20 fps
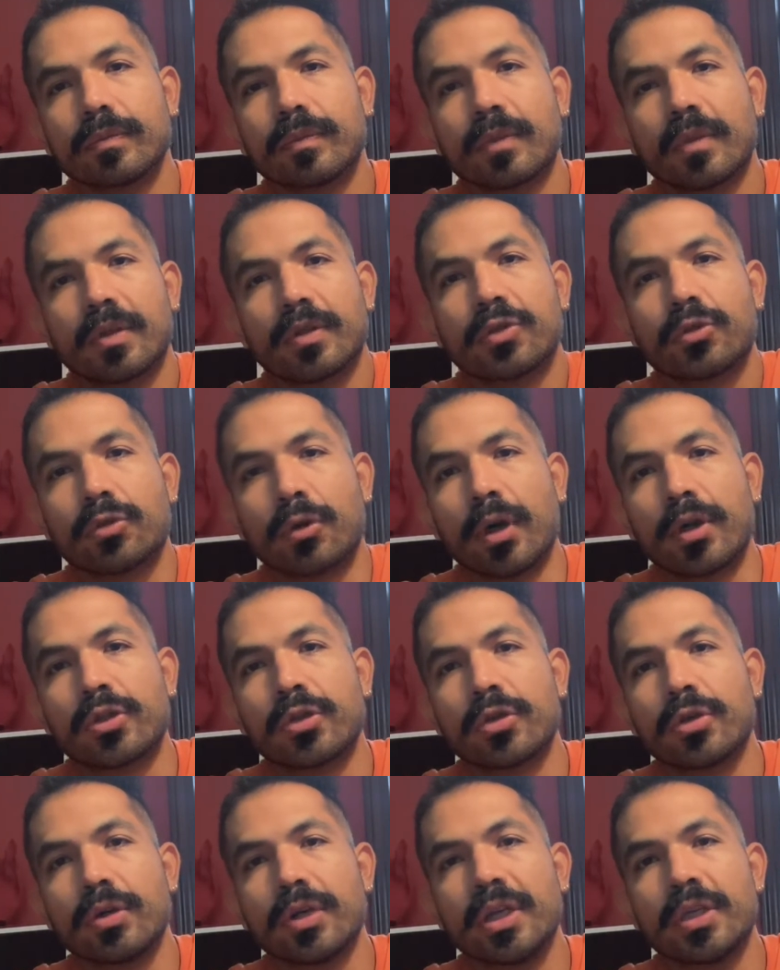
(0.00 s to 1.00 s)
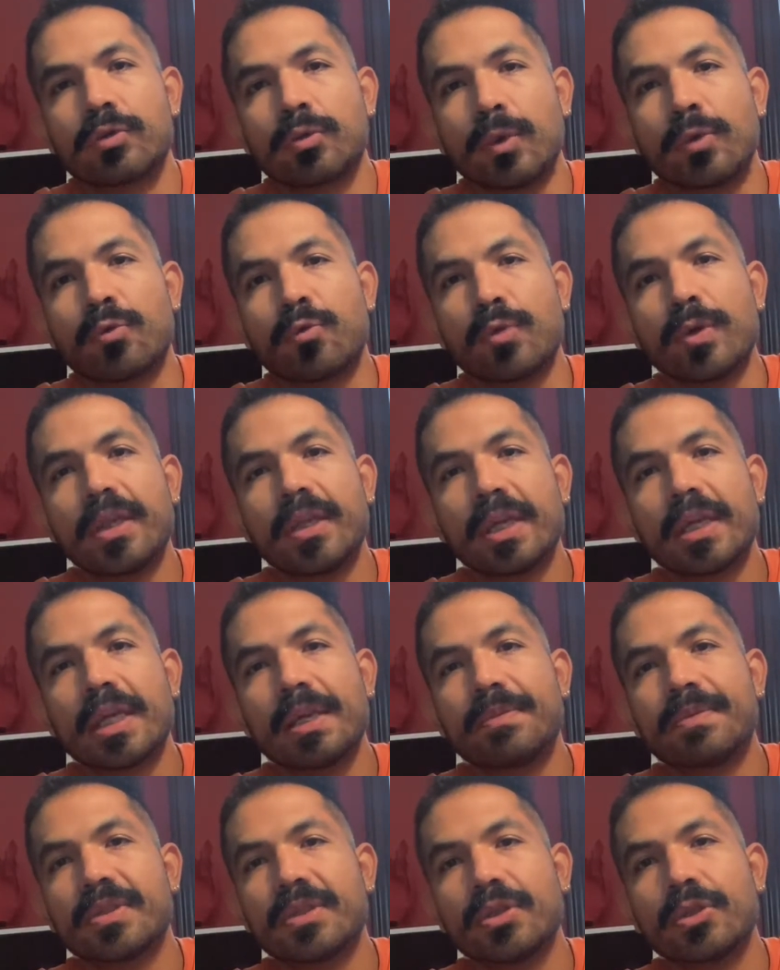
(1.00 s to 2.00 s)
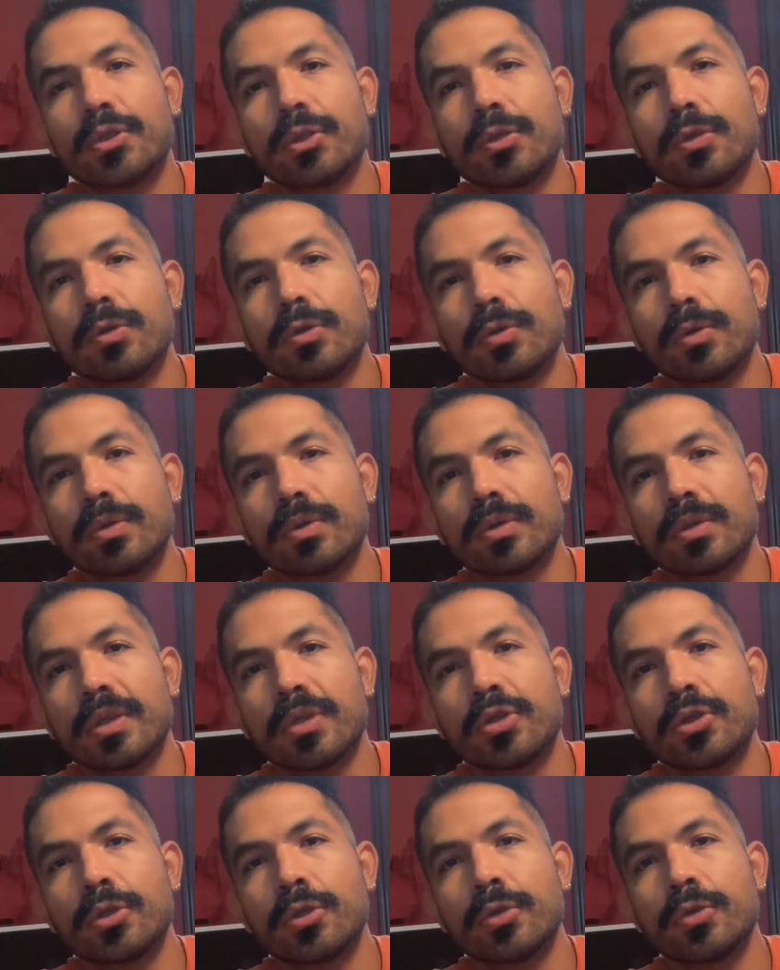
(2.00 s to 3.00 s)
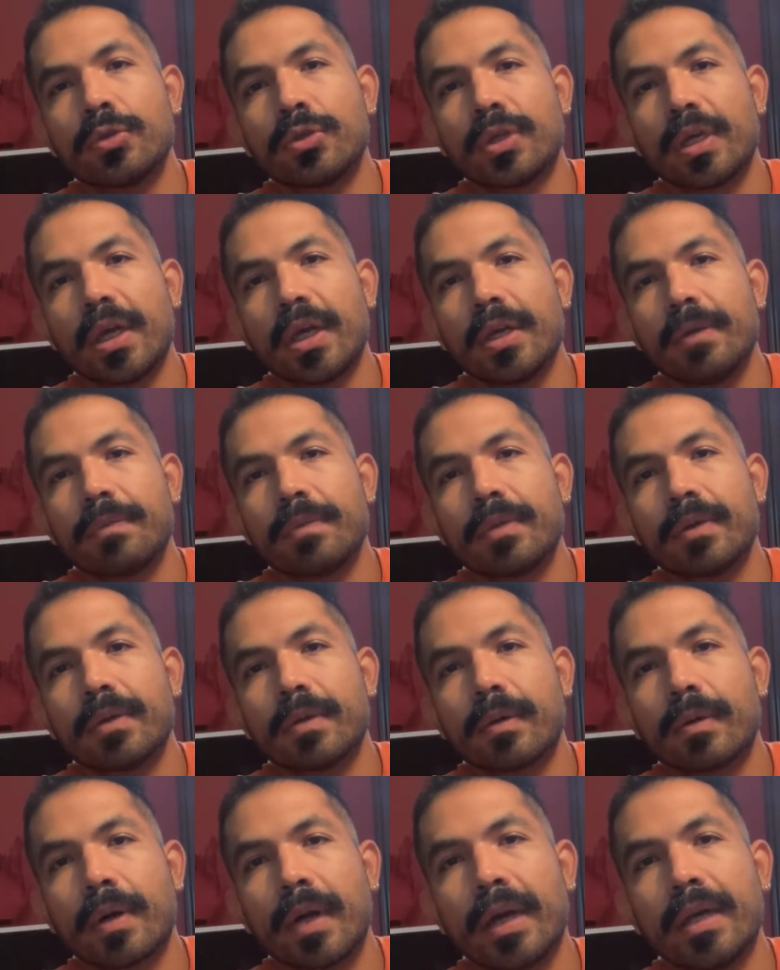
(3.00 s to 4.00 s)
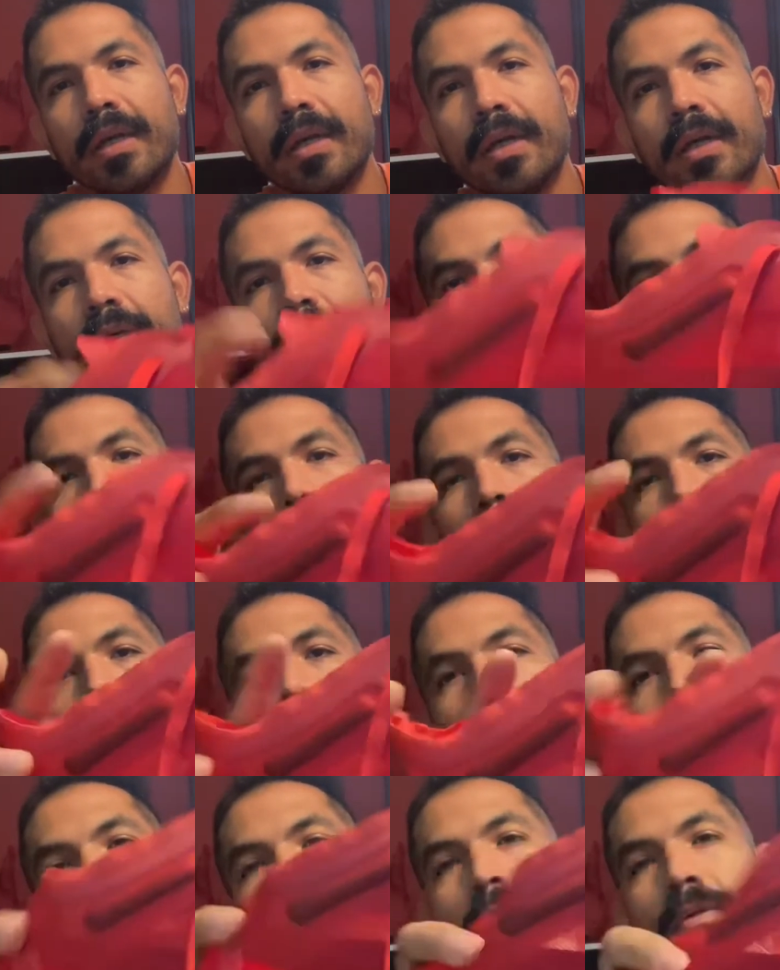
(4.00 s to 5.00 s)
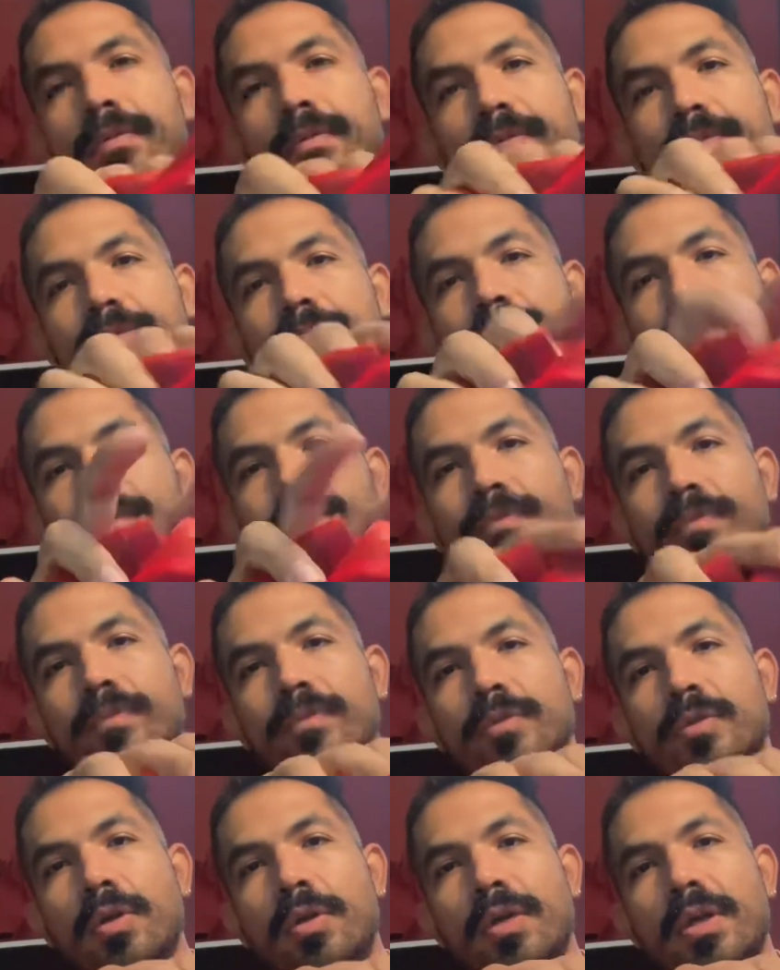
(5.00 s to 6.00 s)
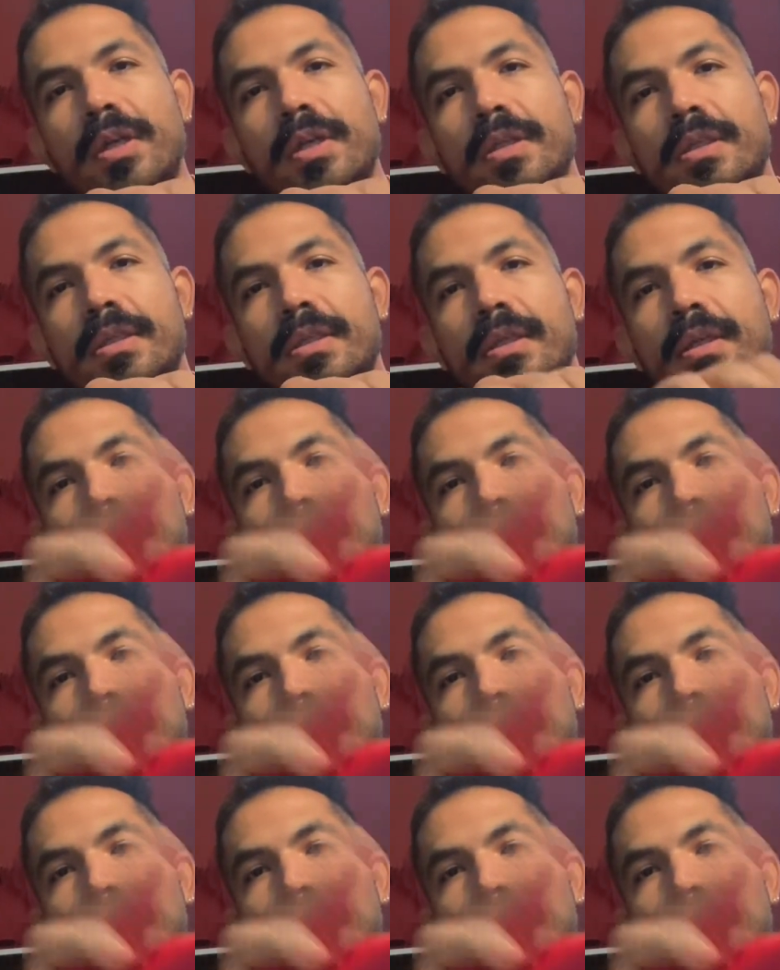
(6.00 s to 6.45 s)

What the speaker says: structure is what really keeps the shoe shape, right? So you can do this.